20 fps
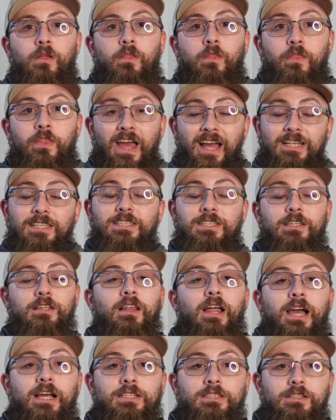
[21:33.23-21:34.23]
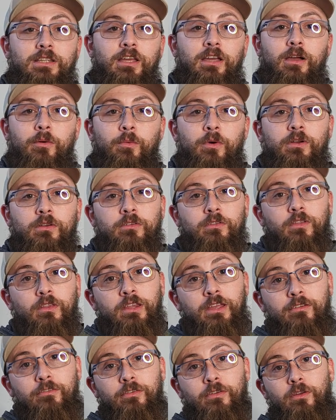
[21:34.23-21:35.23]
That's the last thing I want to
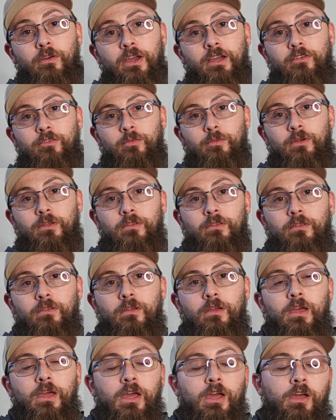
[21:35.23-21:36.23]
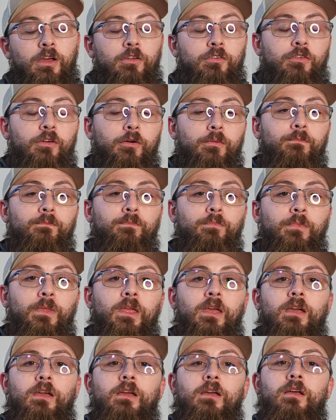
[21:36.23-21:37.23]
leave you guys with. So,
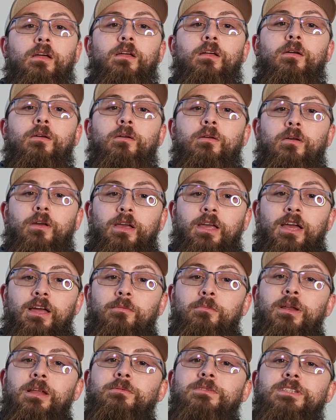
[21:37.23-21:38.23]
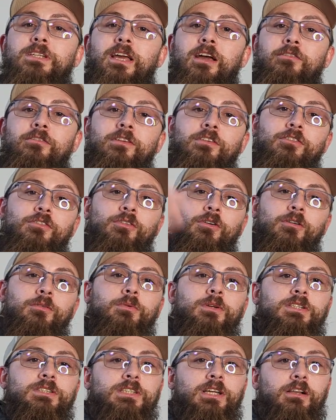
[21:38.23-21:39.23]
again, my name is Kevin, the Stoic
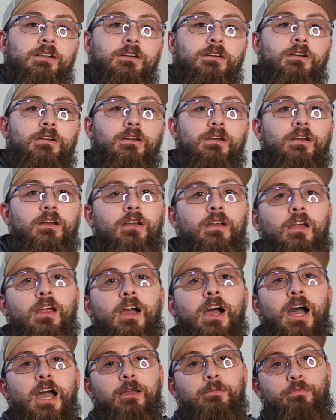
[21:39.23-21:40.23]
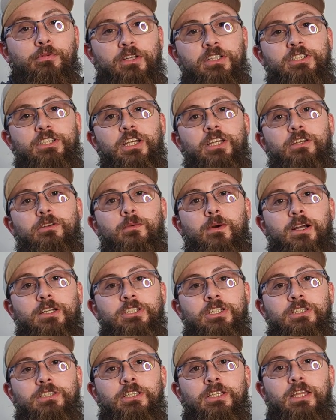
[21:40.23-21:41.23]
Reseller. I appreciate you
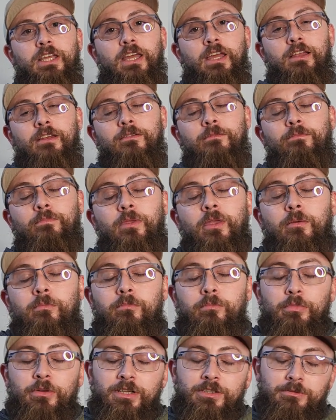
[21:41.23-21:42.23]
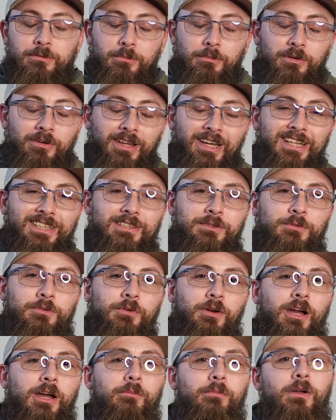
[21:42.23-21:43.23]
watching to the end. Please remember, like,
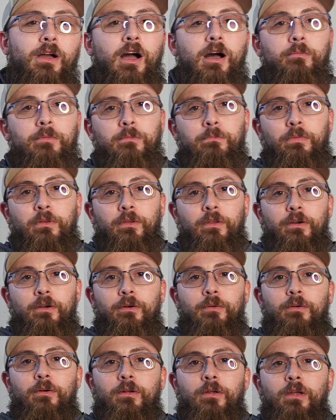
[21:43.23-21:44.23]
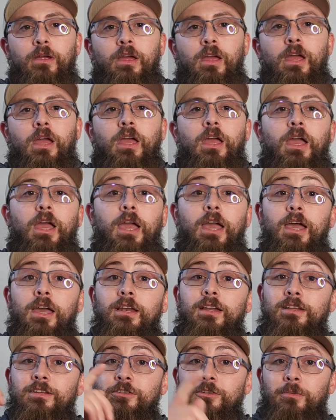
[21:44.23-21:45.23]
subscribe, comment below. And
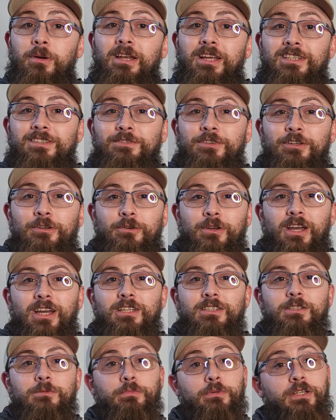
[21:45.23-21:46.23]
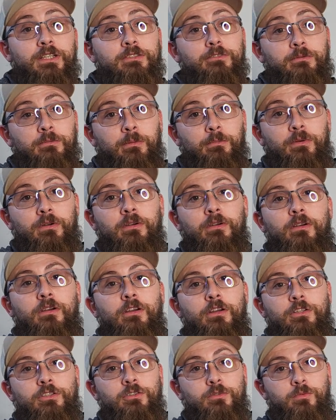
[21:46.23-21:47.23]
until my next video, guys, please remember
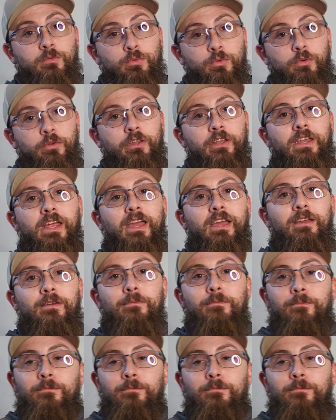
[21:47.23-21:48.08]
to rule the day.